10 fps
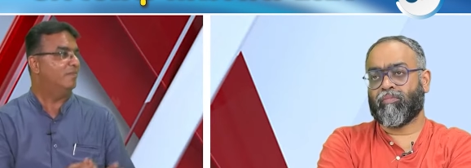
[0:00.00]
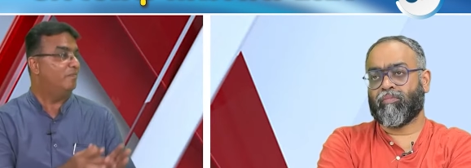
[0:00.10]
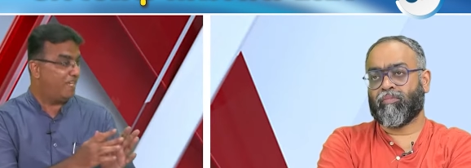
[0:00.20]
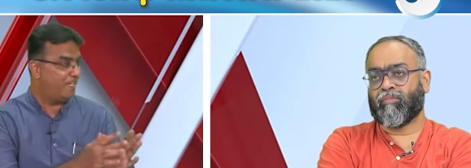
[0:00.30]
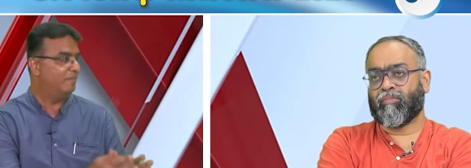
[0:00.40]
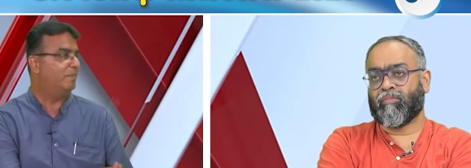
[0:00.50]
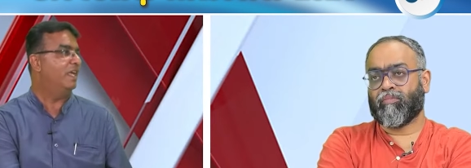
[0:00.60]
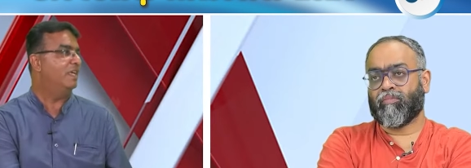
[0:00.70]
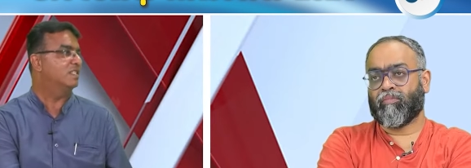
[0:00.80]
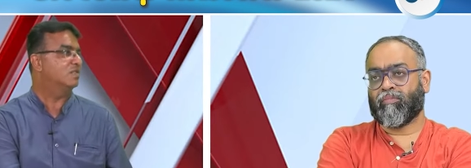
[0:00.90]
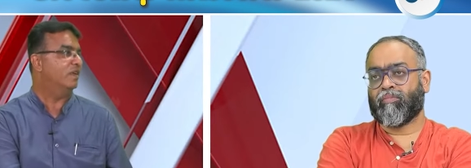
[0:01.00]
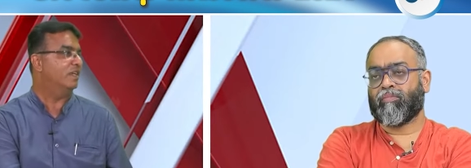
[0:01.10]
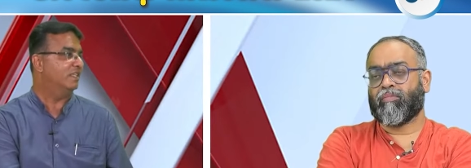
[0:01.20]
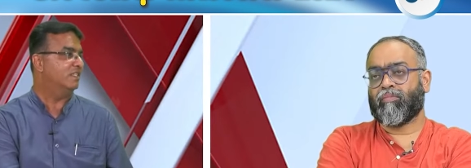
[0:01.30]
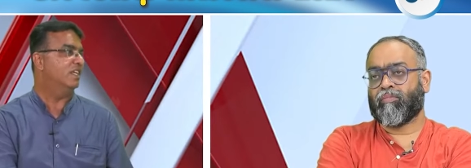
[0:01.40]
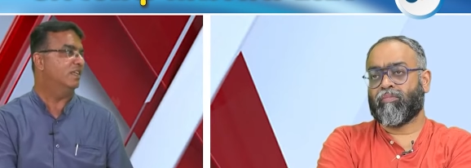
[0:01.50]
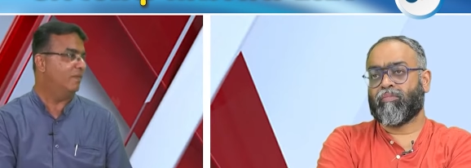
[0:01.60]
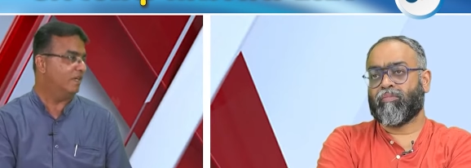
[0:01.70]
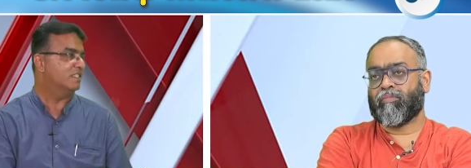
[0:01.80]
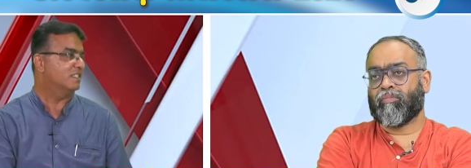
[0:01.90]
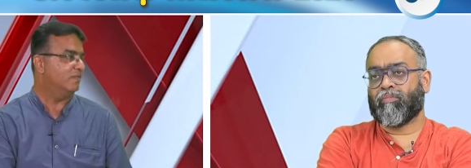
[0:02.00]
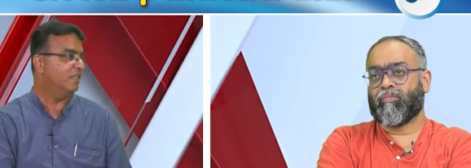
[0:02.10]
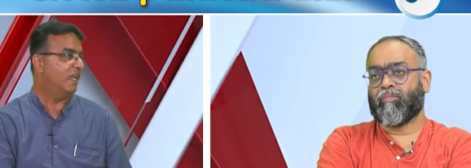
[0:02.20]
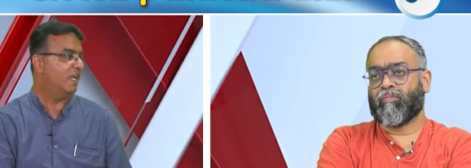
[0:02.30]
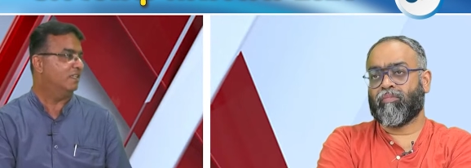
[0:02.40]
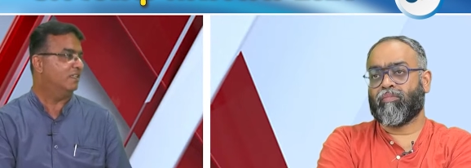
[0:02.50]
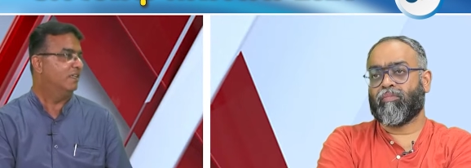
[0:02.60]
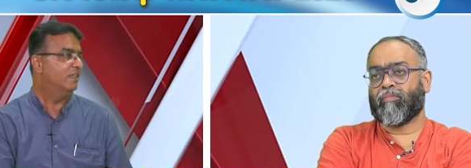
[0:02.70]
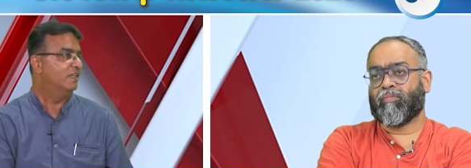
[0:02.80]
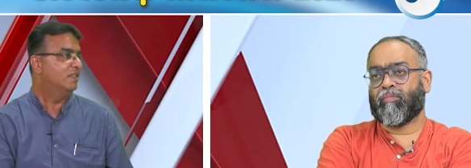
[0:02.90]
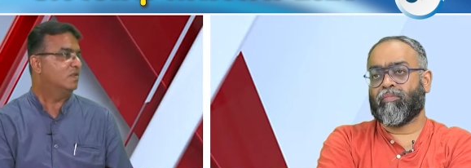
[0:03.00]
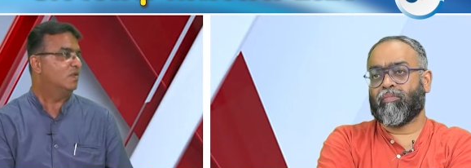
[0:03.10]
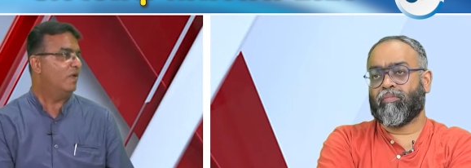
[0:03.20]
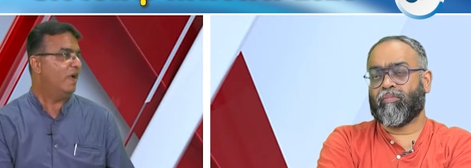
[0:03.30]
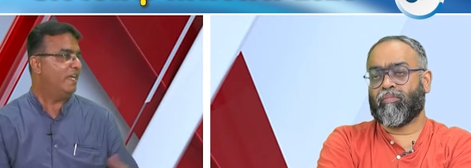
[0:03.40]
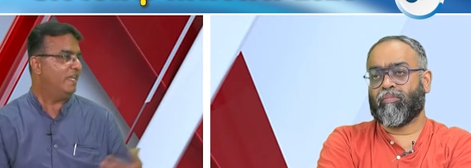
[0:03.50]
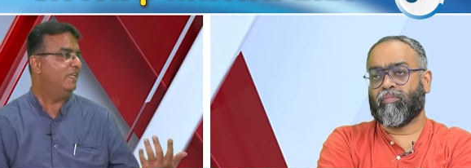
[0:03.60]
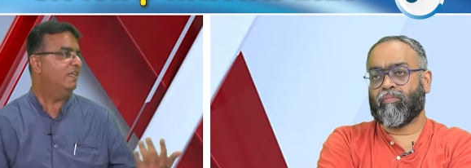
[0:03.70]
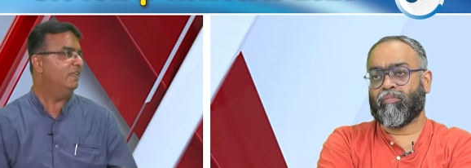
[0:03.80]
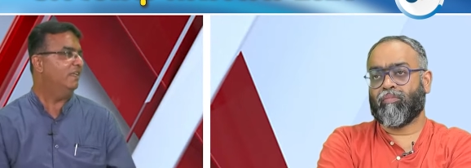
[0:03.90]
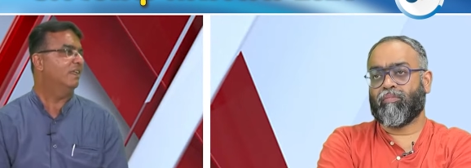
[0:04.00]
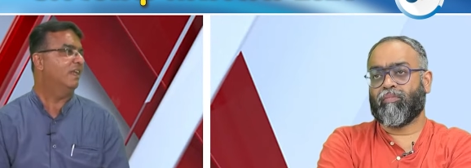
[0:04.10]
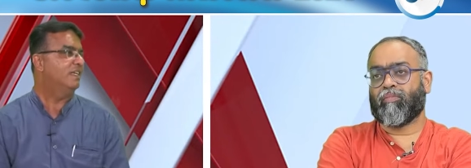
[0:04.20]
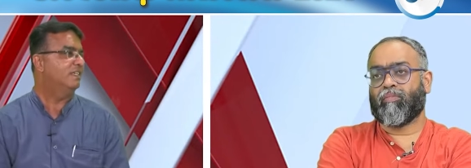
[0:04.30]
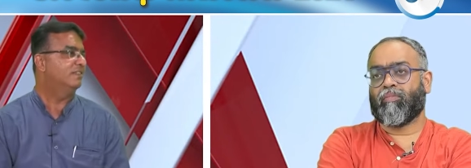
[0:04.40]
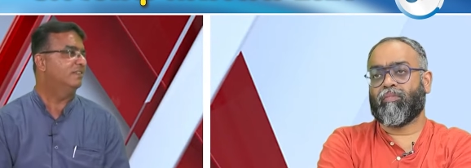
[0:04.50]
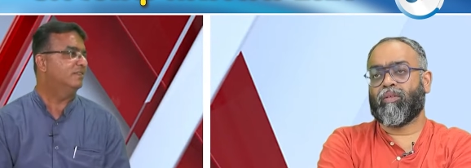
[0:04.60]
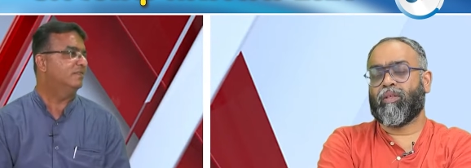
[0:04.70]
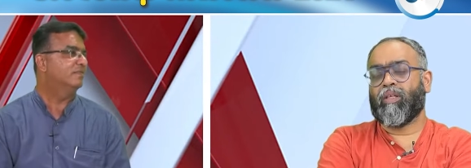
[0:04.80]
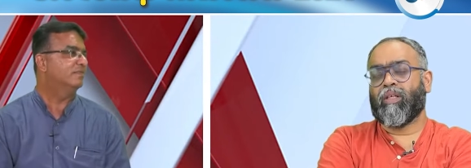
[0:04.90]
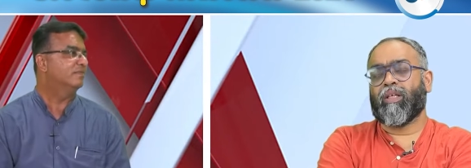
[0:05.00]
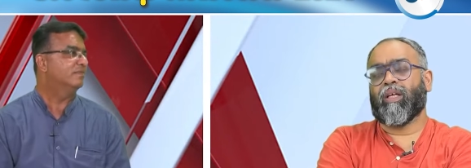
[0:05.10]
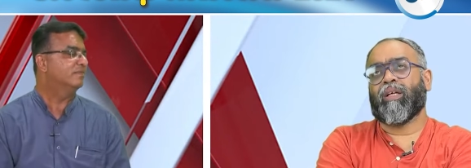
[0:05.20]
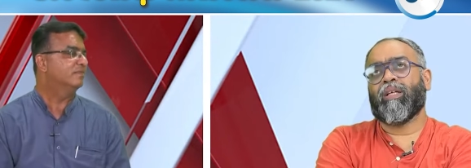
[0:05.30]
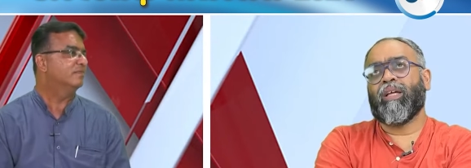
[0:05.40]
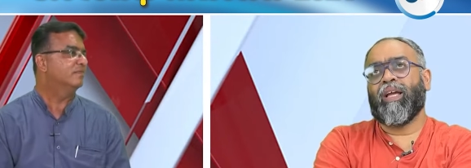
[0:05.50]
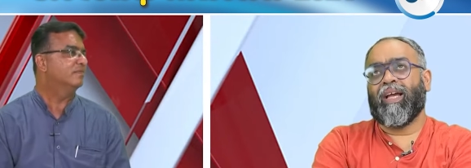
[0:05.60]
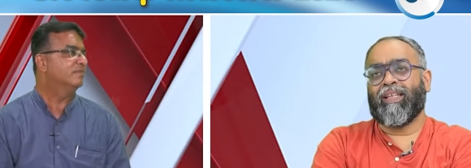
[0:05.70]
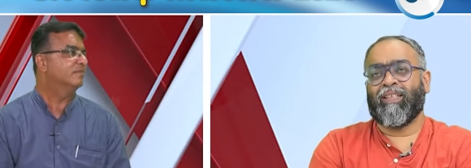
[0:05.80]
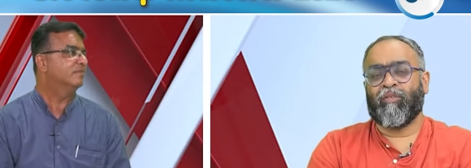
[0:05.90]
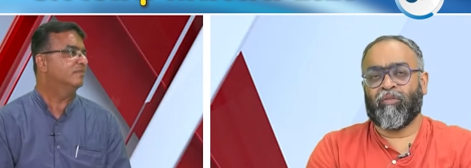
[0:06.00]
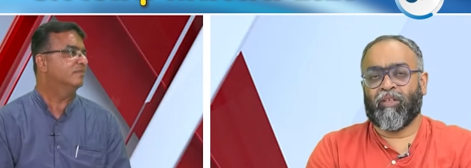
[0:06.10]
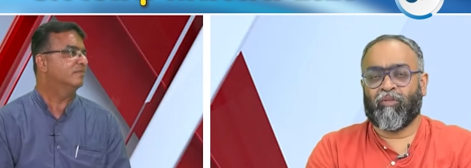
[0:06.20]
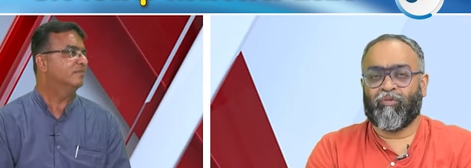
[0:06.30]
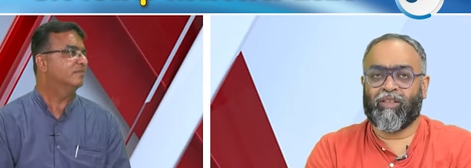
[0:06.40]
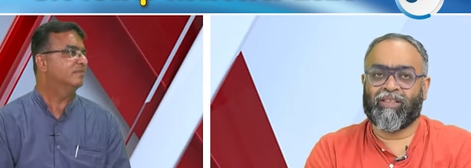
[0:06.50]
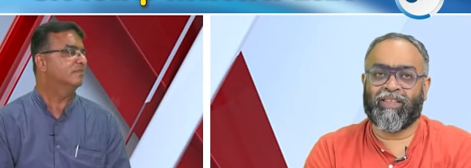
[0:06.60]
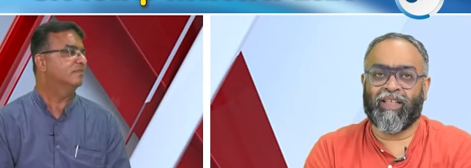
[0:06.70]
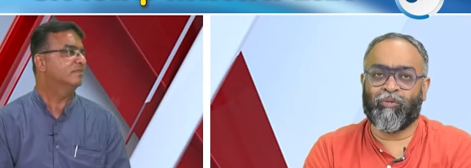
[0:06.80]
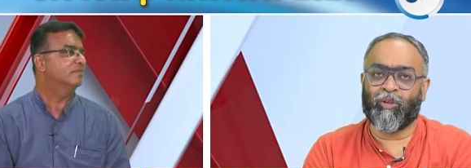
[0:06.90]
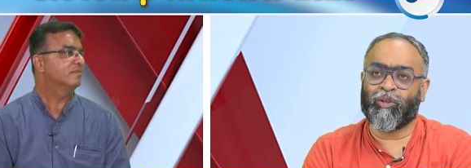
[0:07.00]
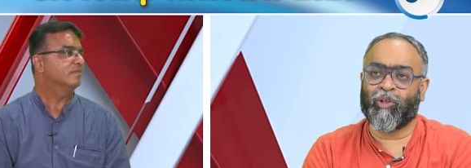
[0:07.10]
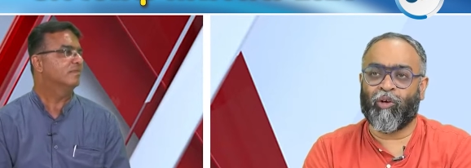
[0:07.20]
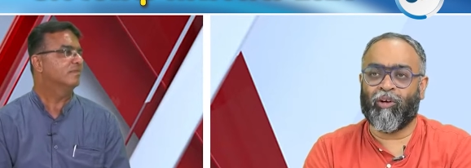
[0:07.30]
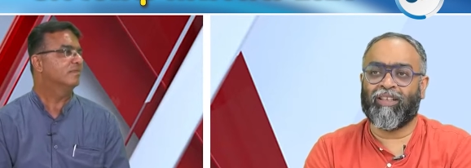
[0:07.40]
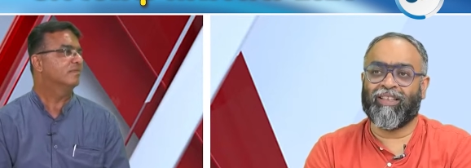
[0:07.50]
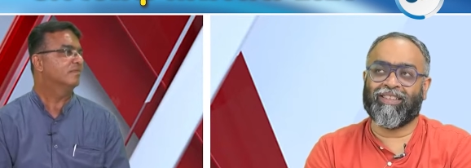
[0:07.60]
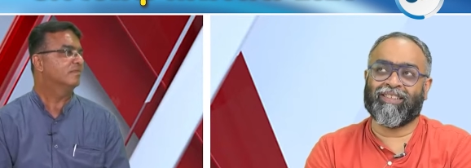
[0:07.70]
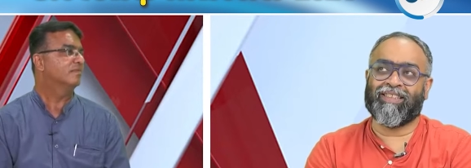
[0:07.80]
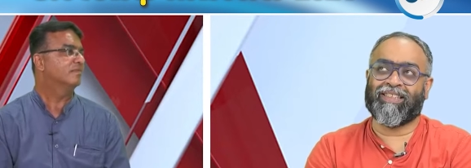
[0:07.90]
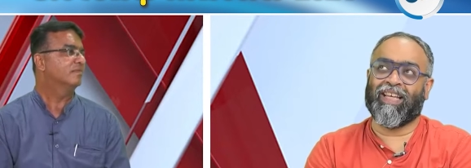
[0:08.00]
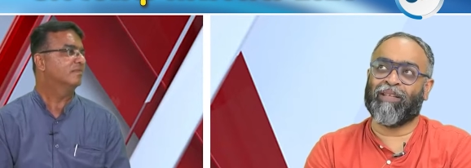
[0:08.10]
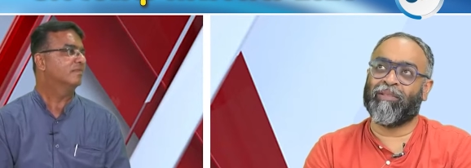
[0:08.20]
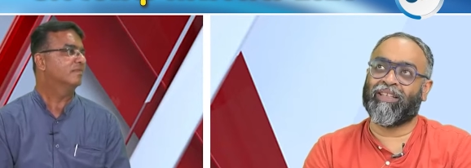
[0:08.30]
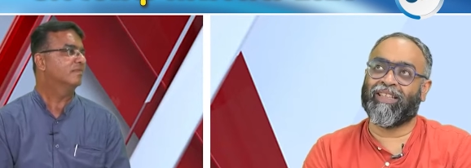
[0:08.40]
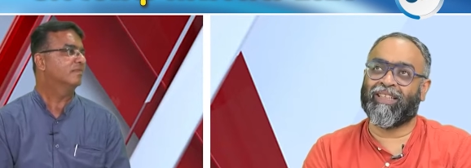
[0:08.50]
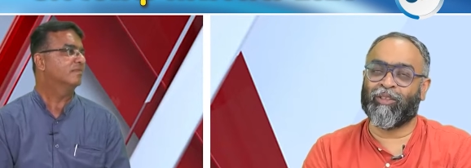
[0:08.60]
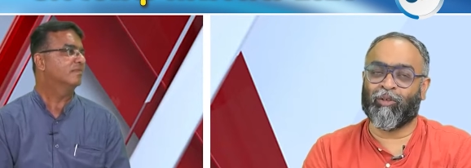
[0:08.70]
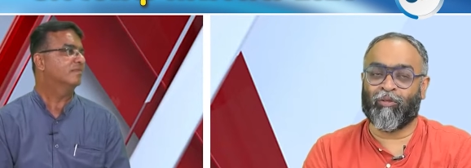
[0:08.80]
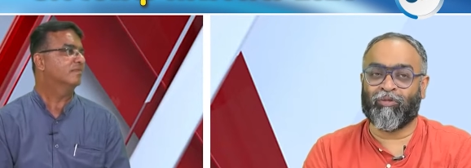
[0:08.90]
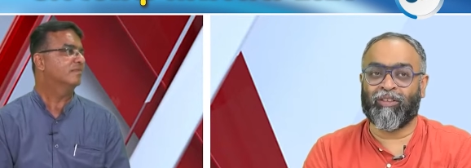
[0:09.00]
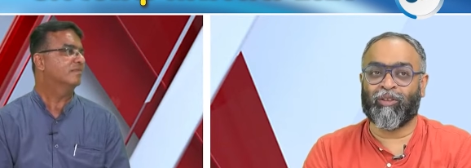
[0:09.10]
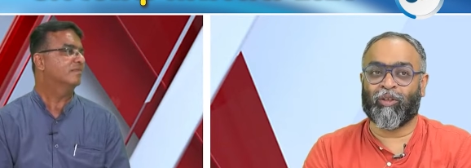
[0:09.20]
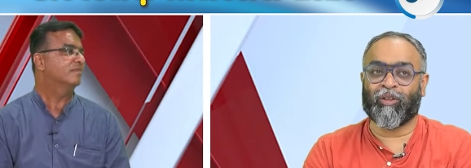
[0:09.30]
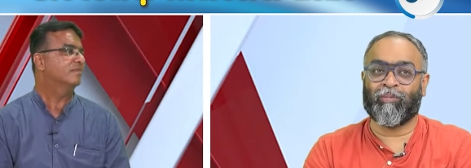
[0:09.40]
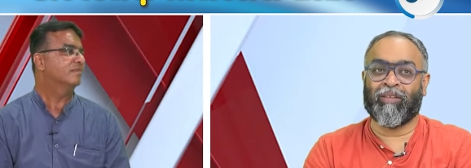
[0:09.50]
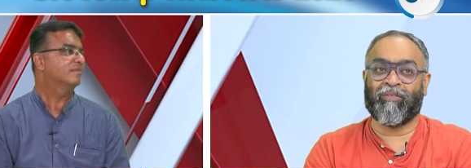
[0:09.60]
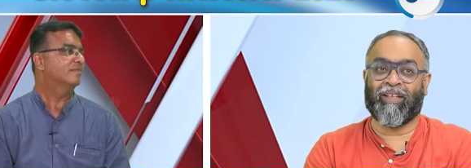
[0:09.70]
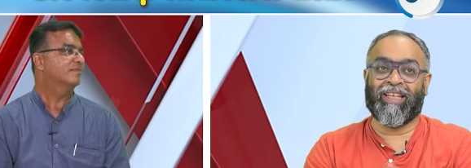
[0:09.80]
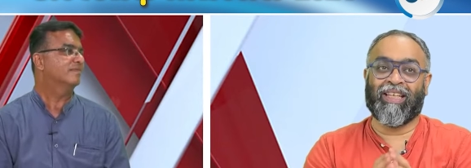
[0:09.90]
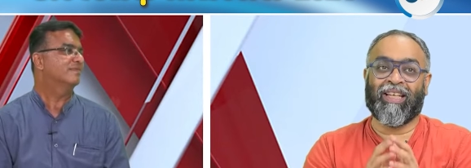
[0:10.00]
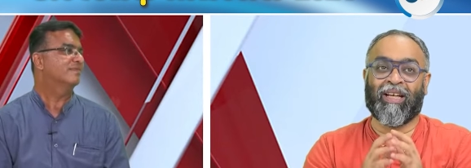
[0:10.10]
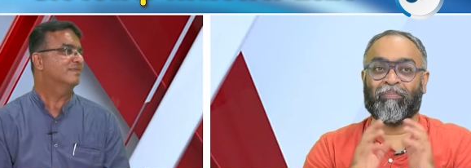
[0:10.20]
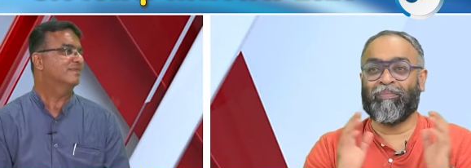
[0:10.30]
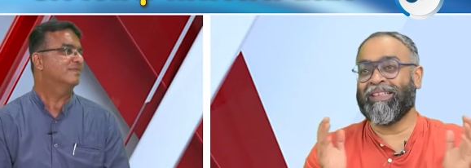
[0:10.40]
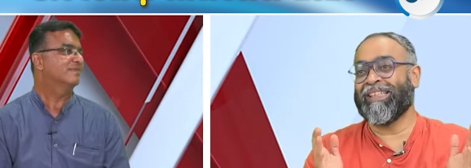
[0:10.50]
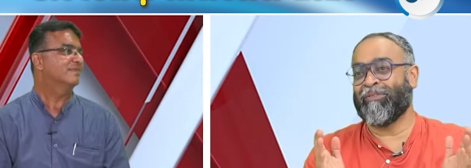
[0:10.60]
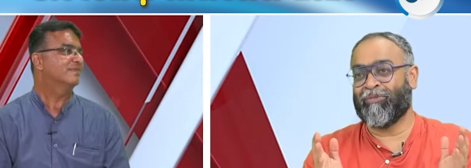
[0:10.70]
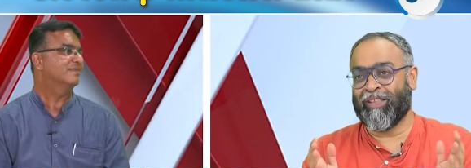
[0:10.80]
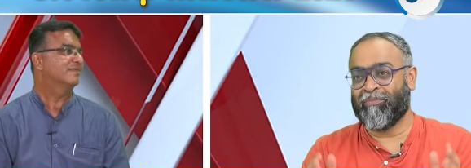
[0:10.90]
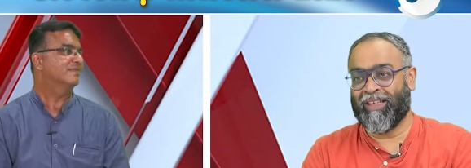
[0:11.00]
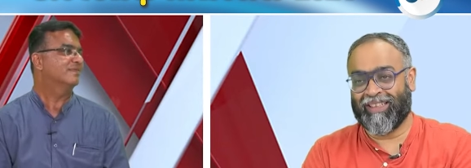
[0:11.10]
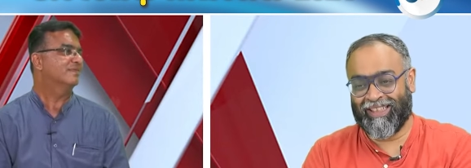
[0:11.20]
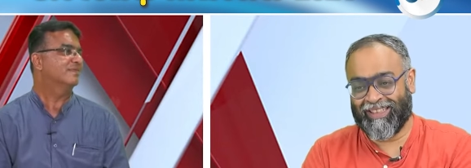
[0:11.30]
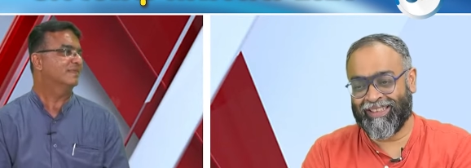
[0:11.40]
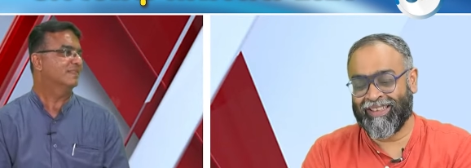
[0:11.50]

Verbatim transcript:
Speaker 1: big players who are in the share market, something like that. So any light on that?
Speaker 2: I think first thing I want to call is that share market is often thought to be a very completely free market.